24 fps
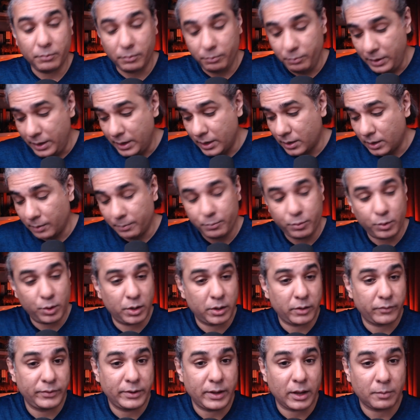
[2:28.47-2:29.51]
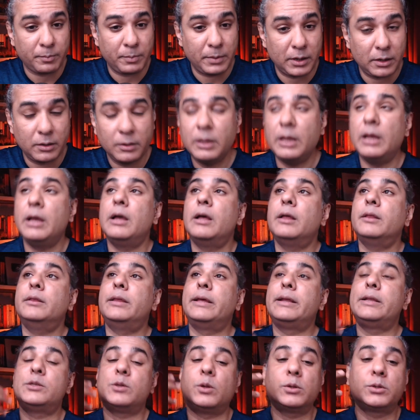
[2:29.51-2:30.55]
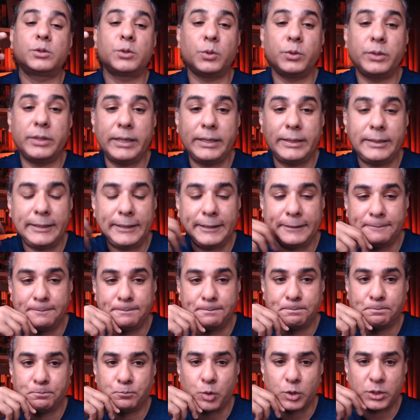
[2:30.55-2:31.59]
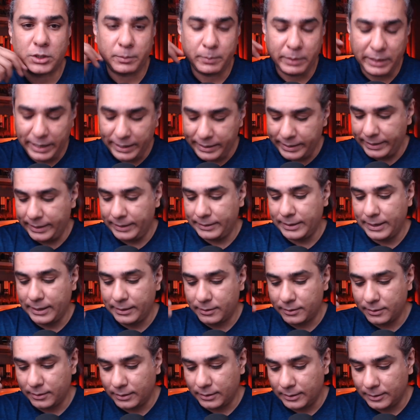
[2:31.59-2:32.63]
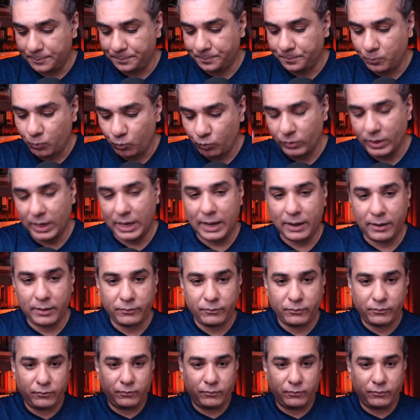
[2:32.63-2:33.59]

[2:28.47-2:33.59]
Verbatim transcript: be a component of dark matter. There is also the, the possibility that uh, uh,